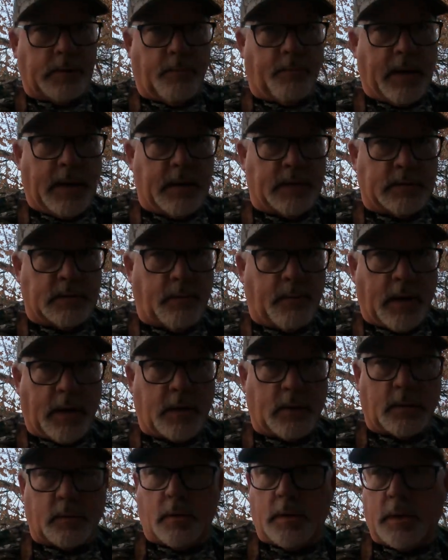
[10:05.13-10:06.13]
at the base of
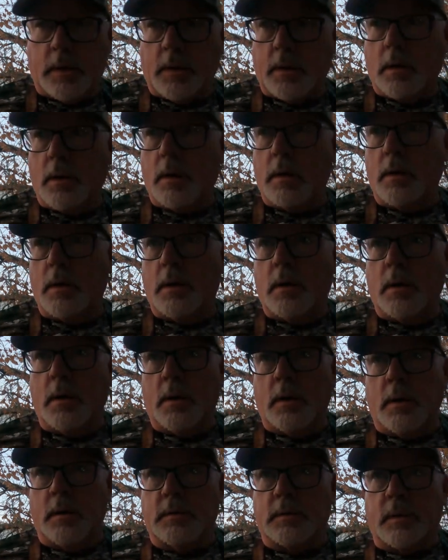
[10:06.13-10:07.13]
my tree.
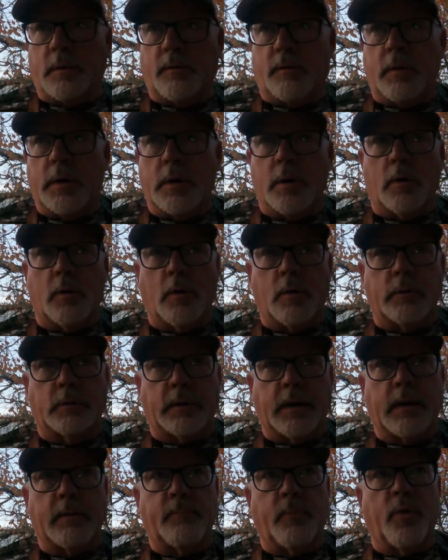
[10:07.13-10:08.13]
is a 3-year-old
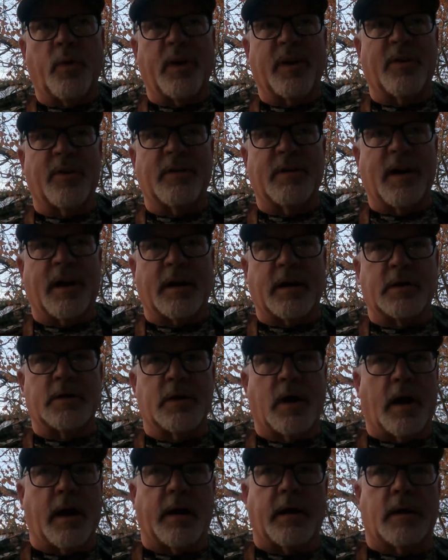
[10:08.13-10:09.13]
10 pointer, not a
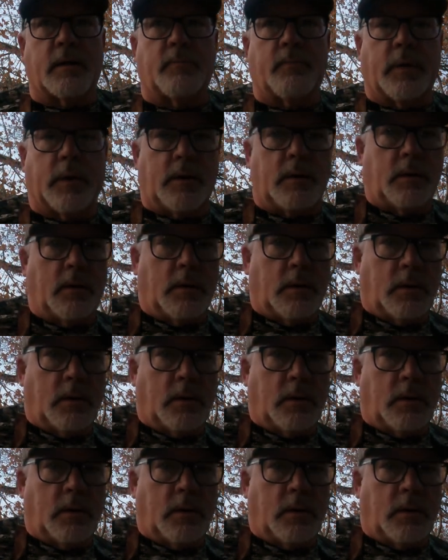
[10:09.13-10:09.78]
giant, but